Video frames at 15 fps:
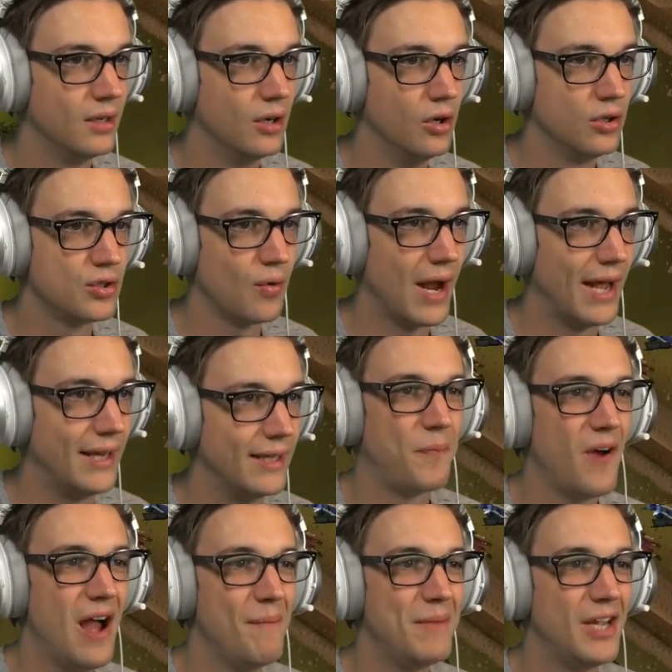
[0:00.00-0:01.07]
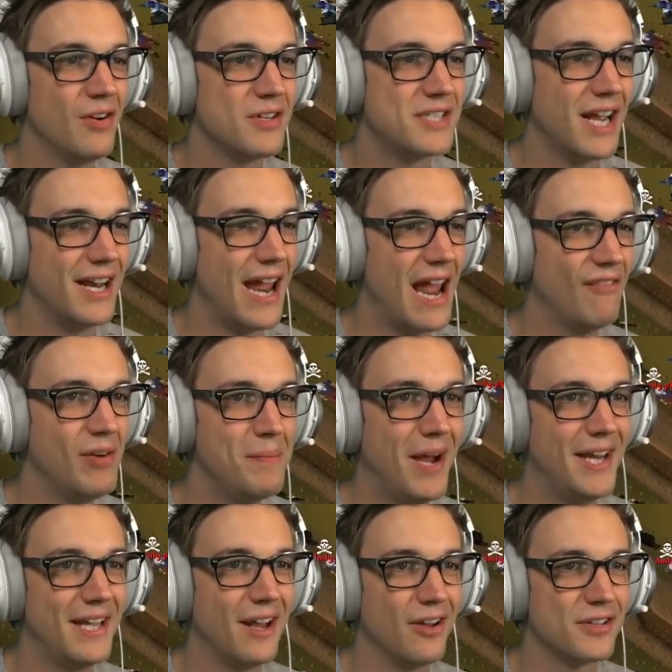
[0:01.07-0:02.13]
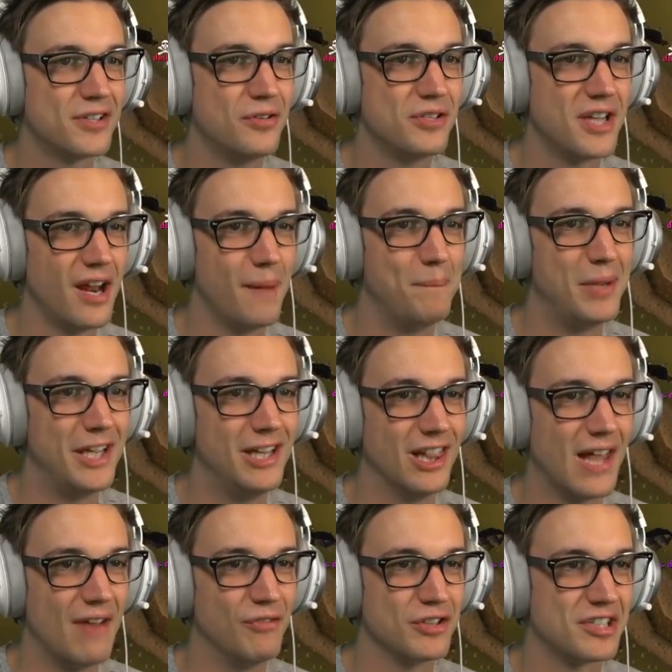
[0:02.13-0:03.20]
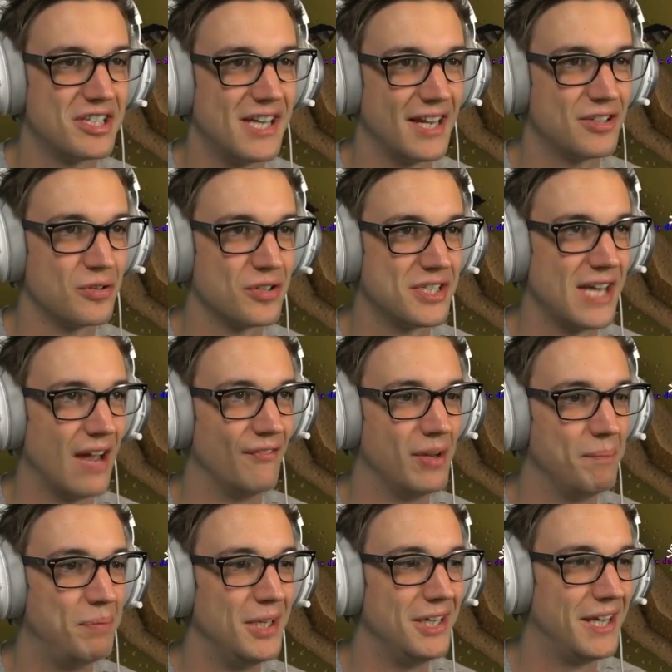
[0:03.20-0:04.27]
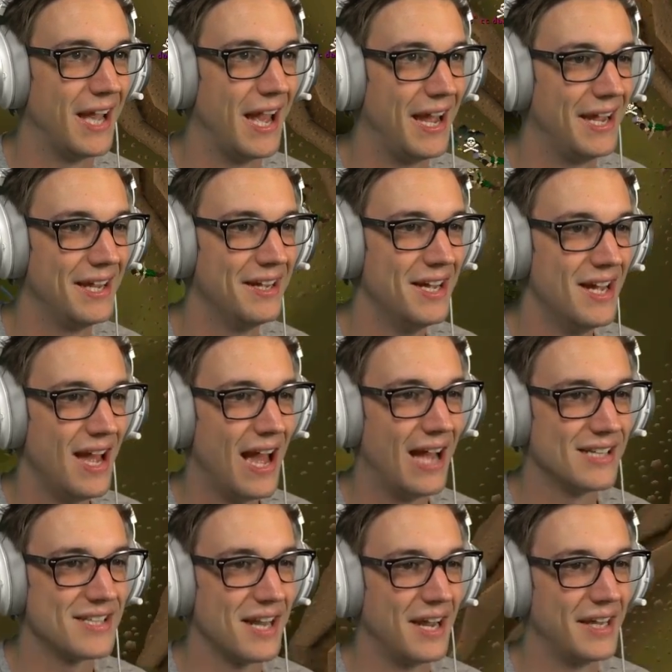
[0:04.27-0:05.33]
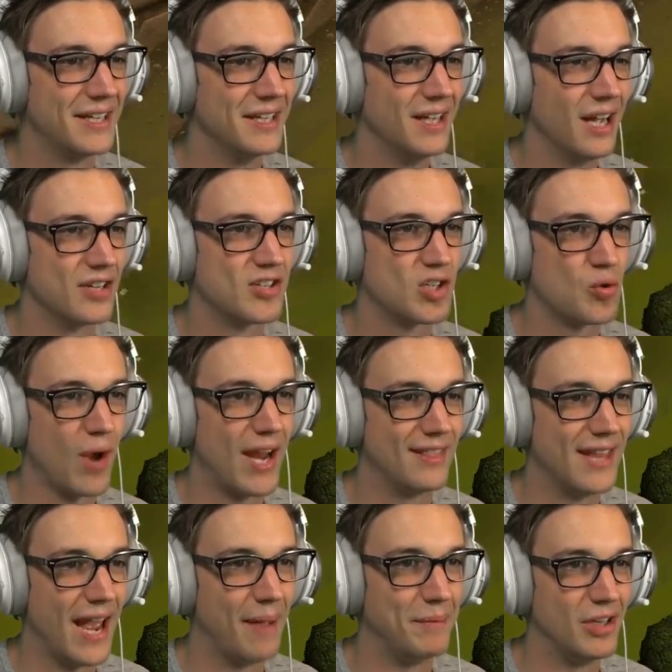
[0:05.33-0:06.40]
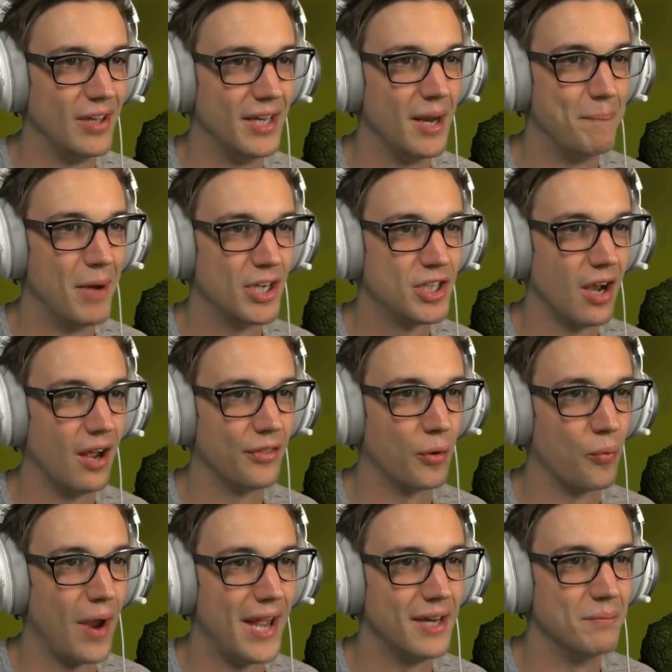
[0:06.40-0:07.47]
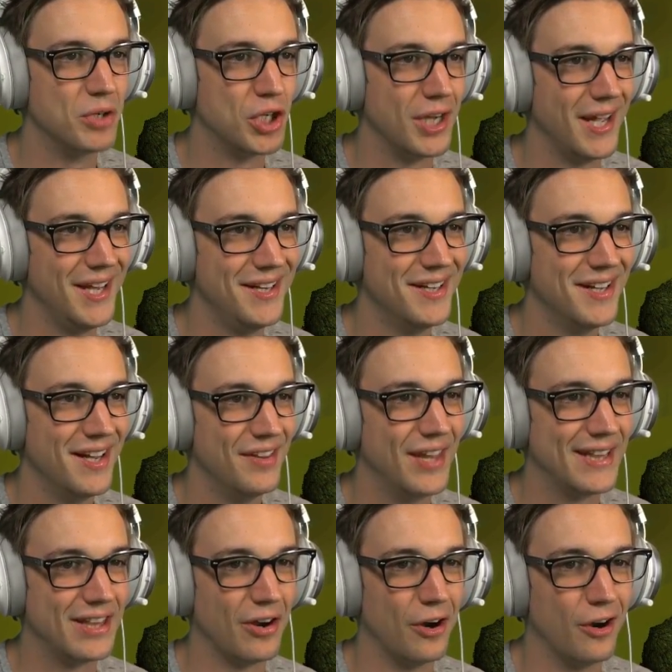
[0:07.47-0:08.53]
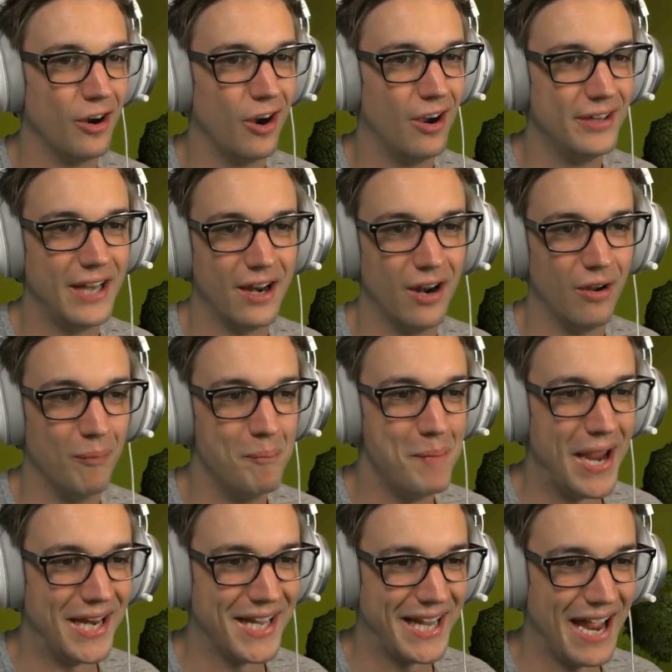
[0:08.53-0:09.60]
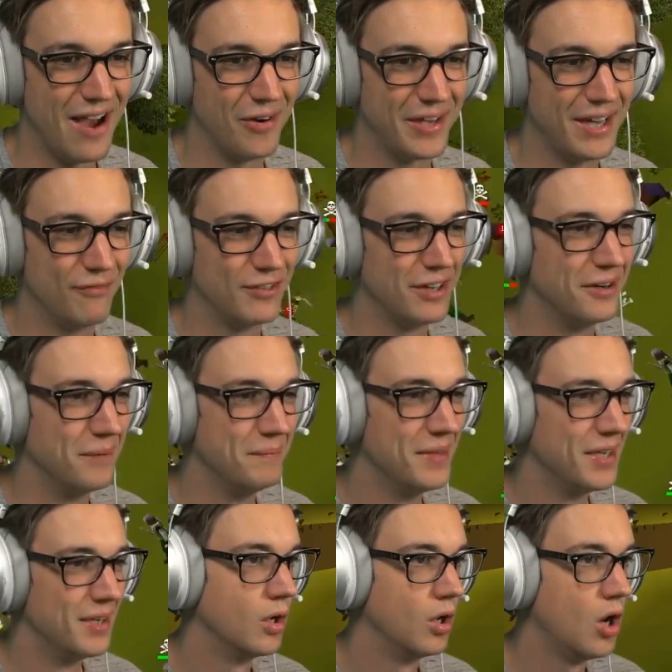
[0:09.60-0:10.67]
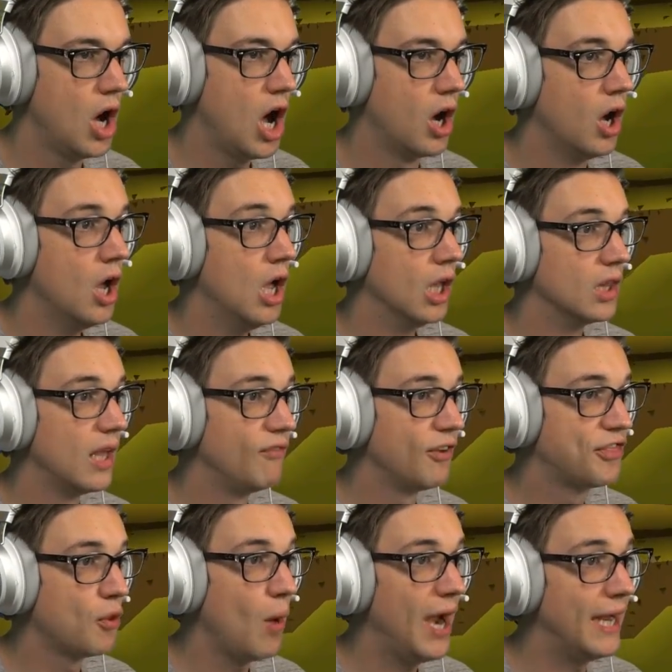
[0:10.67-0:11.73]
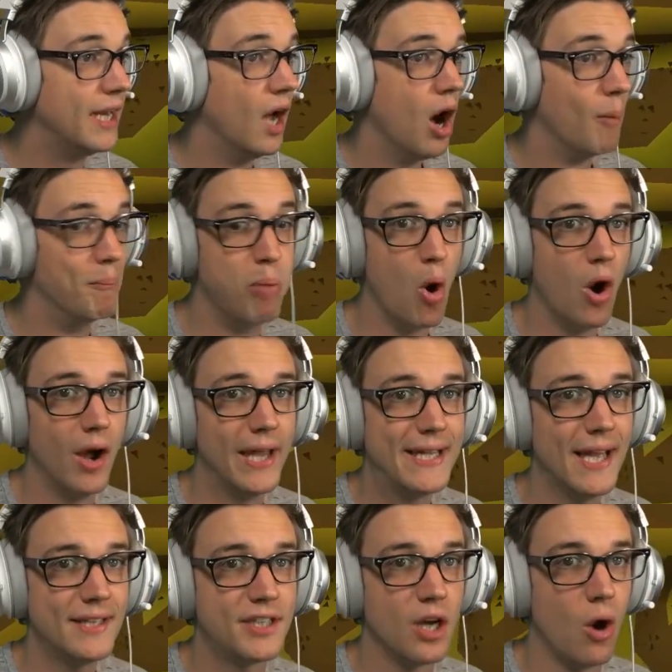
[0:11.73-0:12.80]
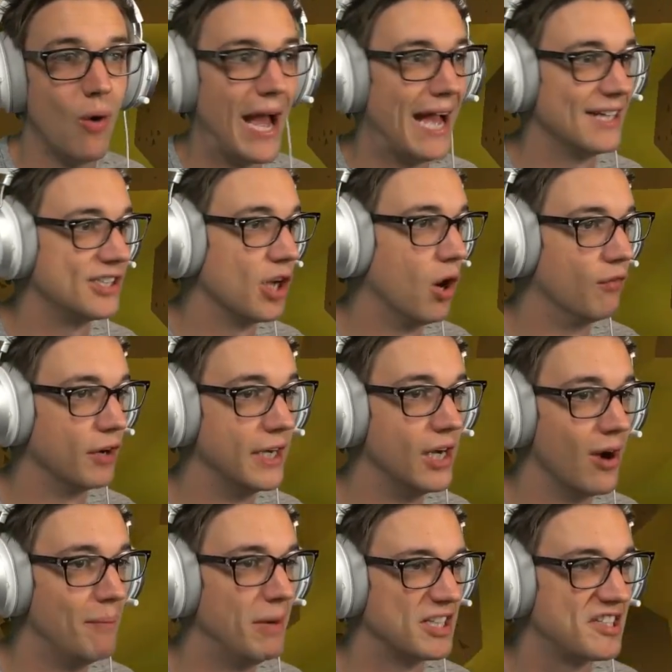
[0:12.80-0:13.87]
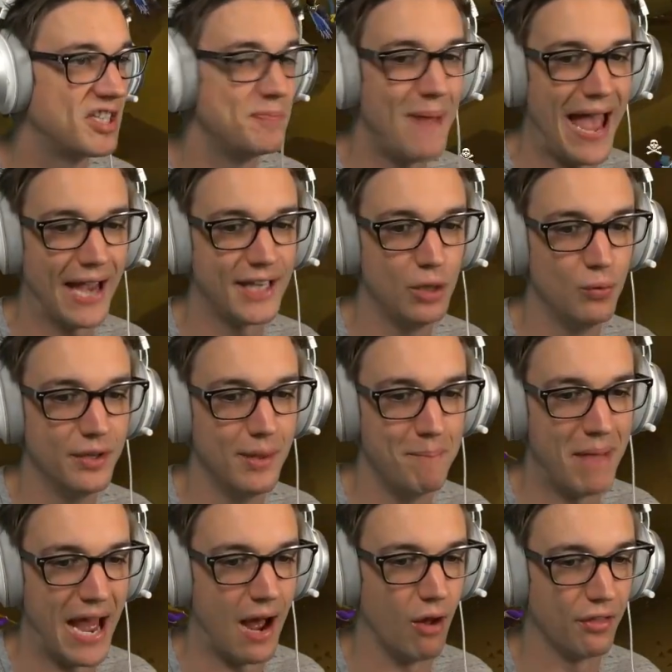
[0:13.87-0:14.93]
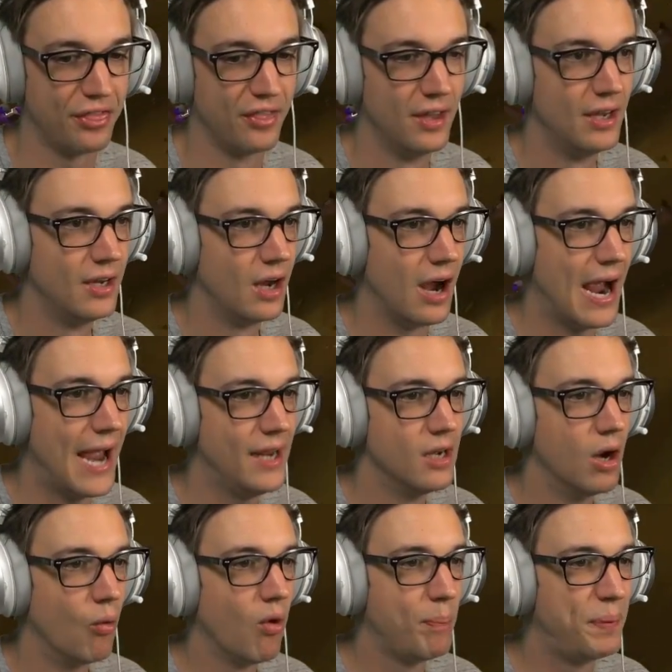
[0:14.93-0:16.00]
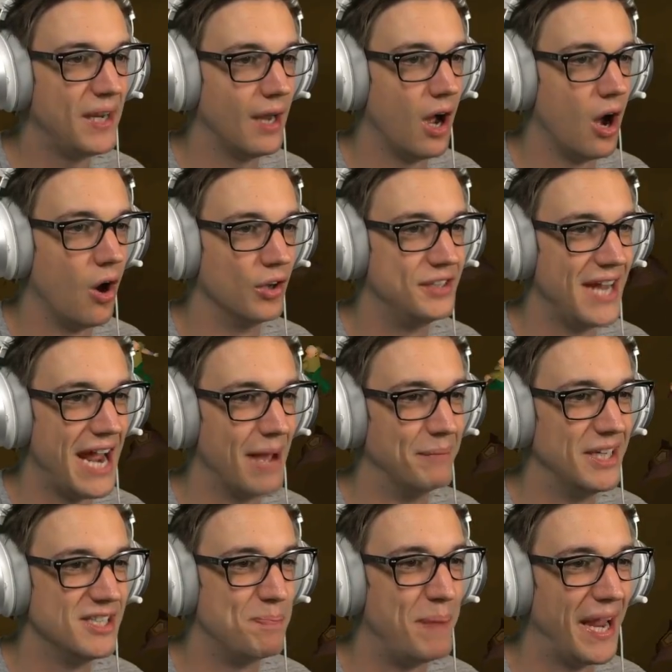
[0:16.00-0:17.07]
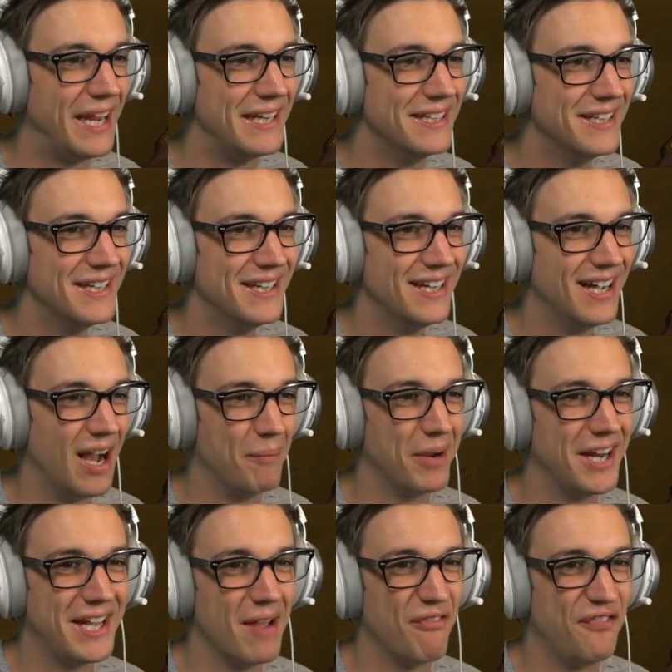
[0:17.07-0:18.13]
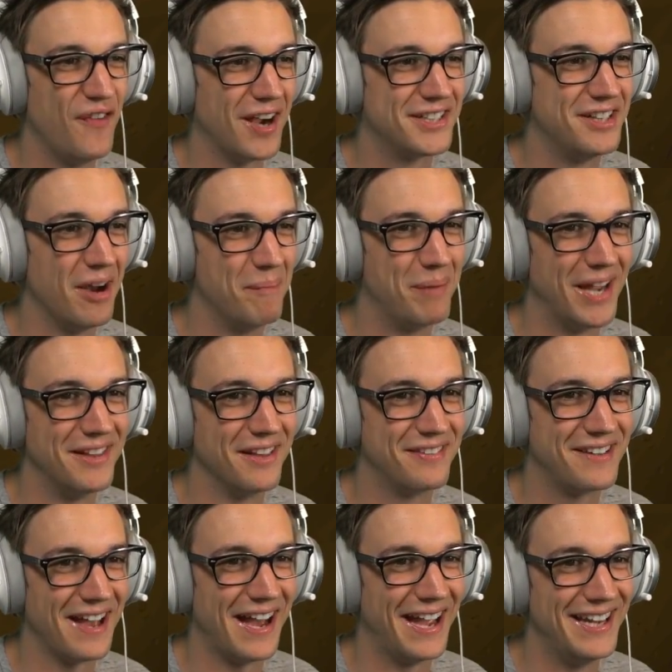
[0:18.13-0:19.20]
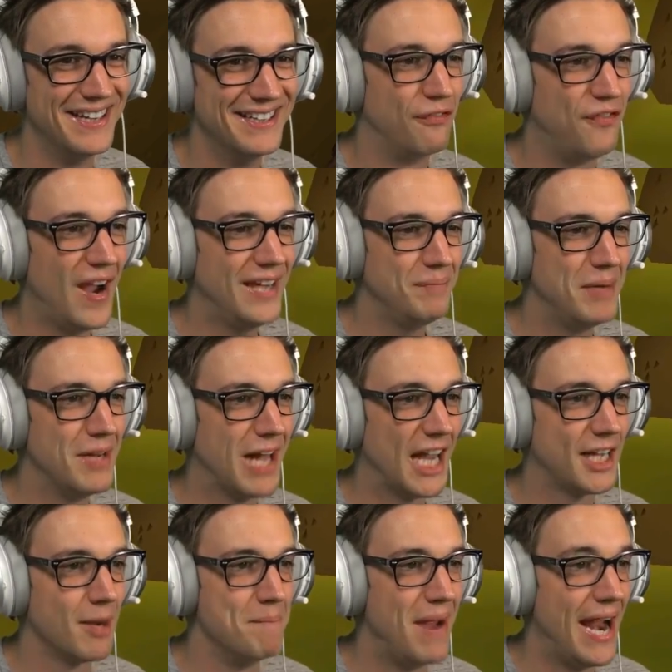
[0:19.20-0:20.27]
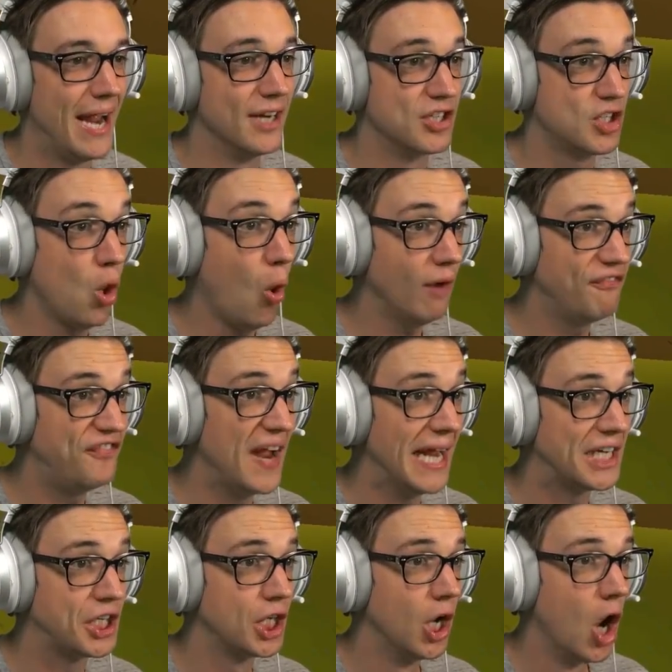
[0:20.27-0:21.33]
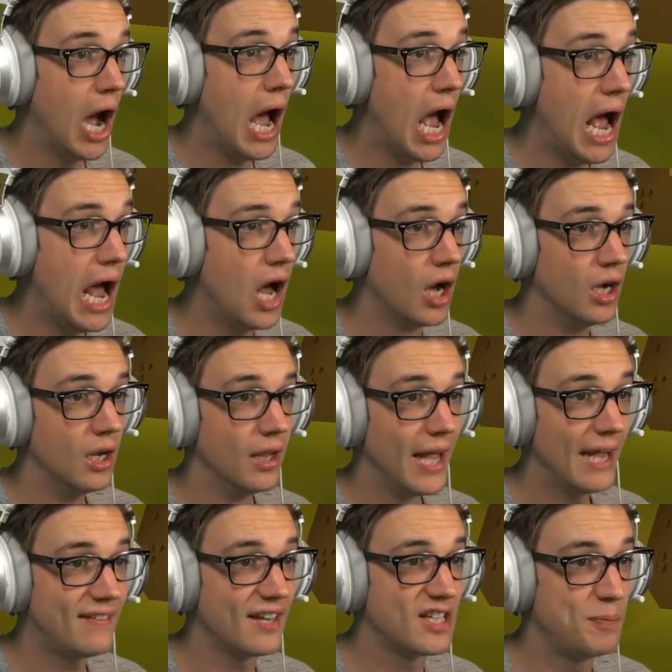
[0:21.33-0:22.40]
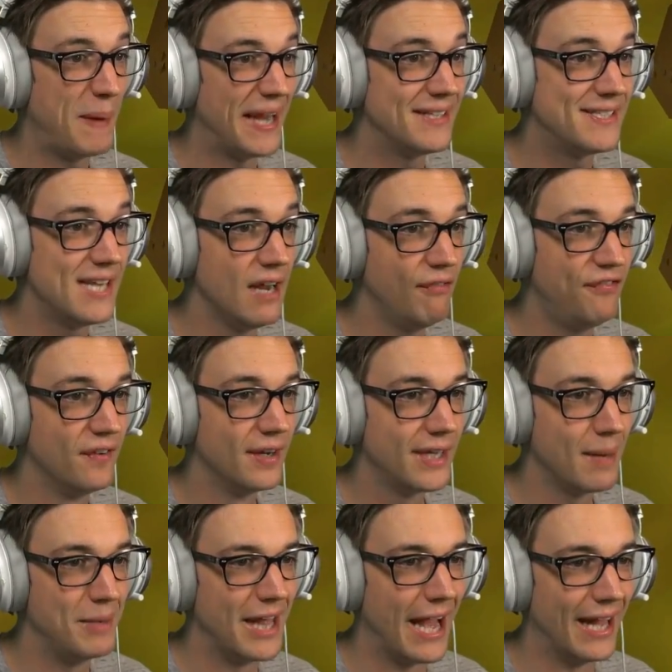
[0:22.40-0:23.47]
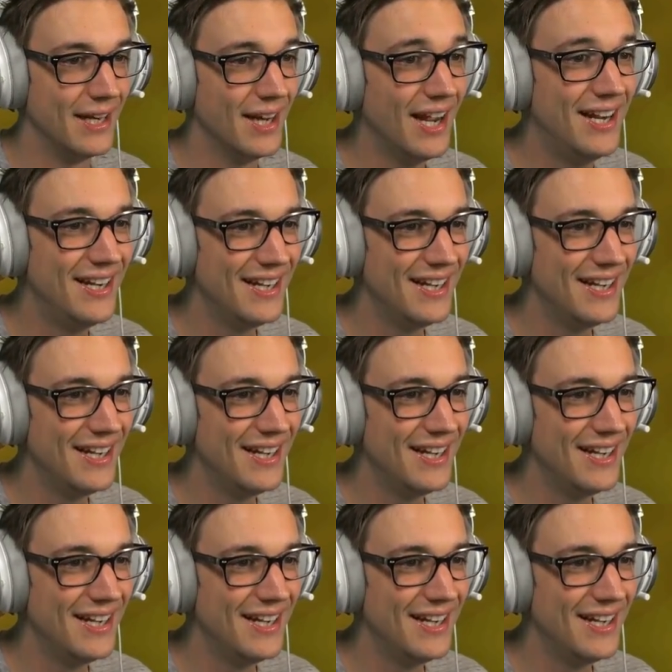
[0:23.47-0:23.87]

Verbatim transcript: Who's ready? Problem here is that everybody else who's gonna be level six or seven PKing has like a strength amulet and a bunch of other random shit that their, you know, main account gifted them. Oh, level three! Boy, get your ass over here. I'm gonna smack you in the mouth. All right, we're P- oh, damn, he's bait. I'm gonna get fucked up by this guy. Fight me like a man, swordfish! Ah, that's expensive. Give me that.